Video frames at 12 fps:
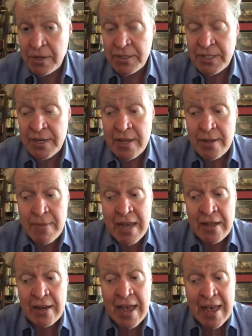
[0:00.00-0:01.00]
another
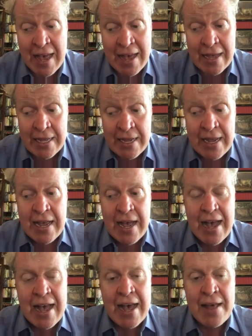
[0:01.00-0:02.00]
male heir.
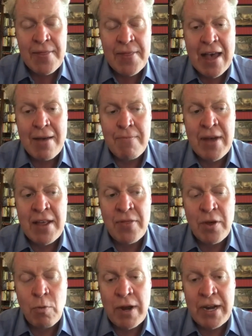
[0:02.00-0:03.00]
And that meant
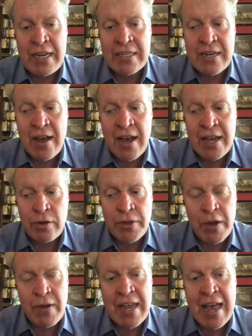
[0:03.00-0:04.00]
that when he died,
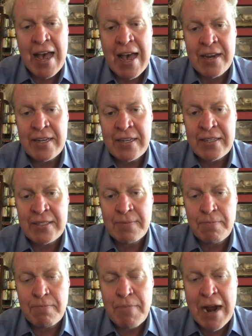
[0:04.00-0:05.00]
although he had his
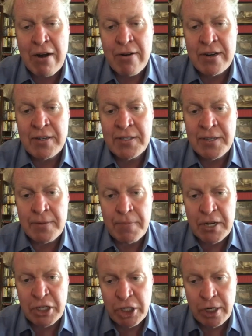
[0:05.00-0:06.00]
barons and
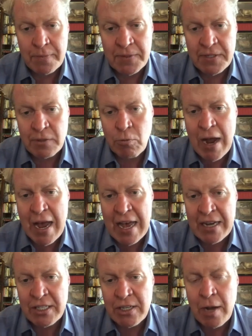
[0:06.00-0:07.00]
bishops swear
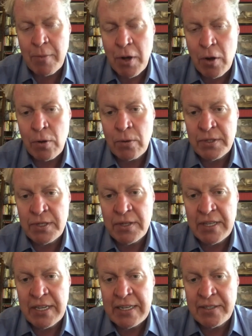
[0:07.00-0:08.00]
to uphold
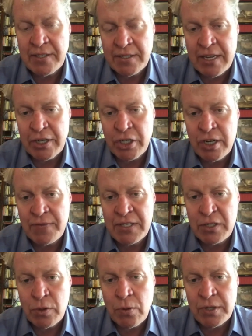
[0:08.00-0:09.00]
the succession of his
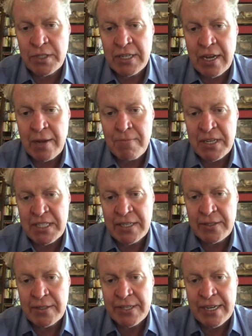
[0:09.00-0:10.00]
daughter,
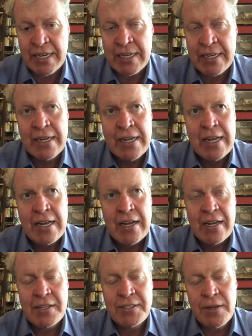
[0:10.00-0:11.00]
Matilda,
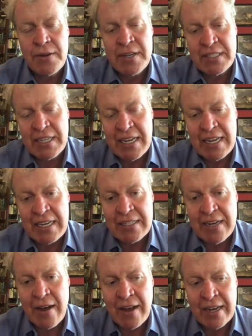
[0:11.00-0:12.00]
as soon as he
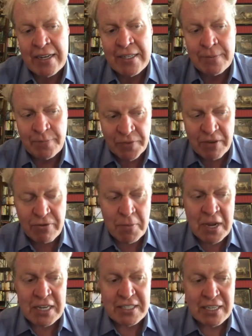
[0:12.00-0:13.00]
died from
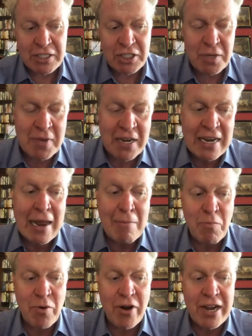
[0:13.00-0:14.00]
eating too many
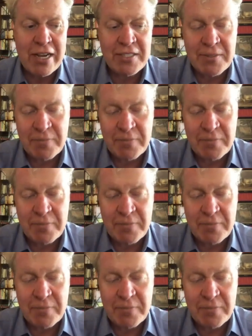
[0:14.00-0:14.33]
lampreys,